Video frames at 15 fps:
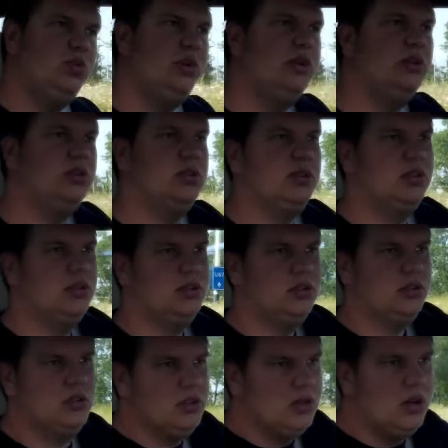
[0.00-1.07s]
wheels
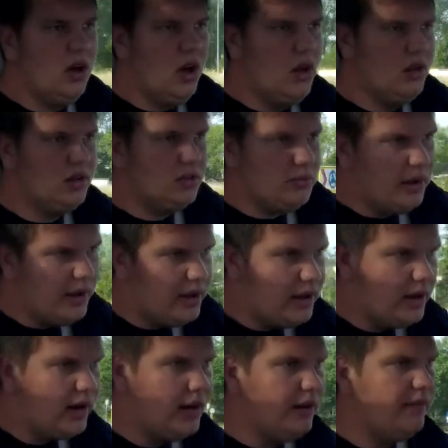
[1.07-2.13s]
under my
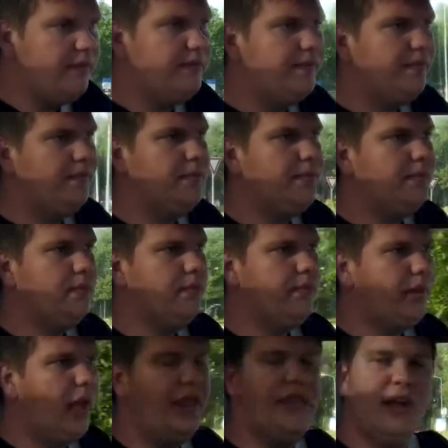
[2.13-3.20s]
car,
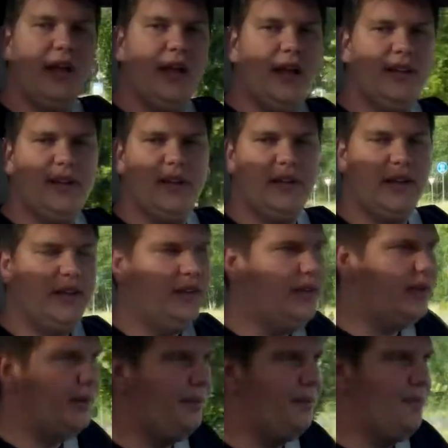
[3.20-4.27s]
and I like that
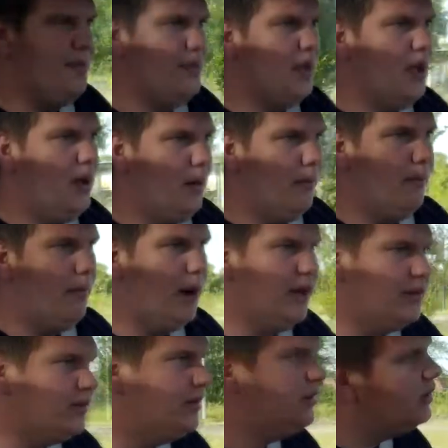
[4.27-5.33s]
idea,
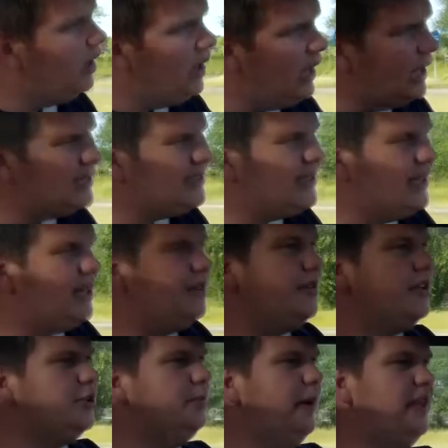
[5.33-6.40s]
but it's a
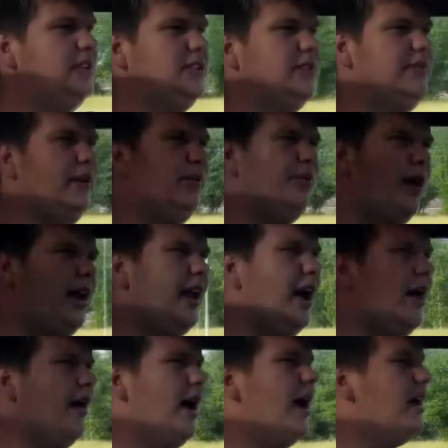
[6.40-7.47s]
little expensive, and right
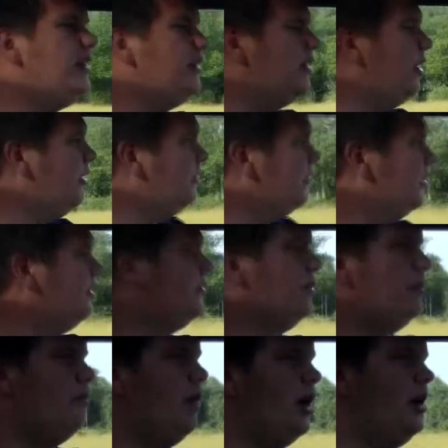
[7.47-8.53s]
now I don't know if I have
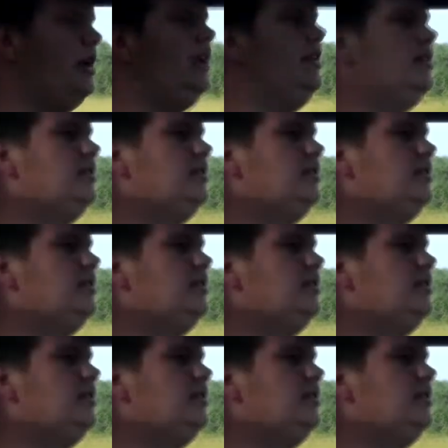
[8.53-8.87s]
the money